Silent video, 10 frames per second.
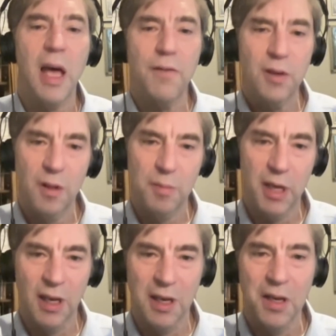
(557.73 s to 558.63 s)
after the
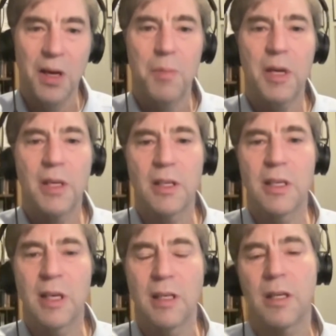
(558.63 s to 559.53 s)
beginning because a
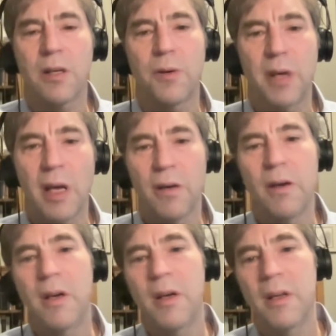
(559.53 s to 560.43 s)
deistic creator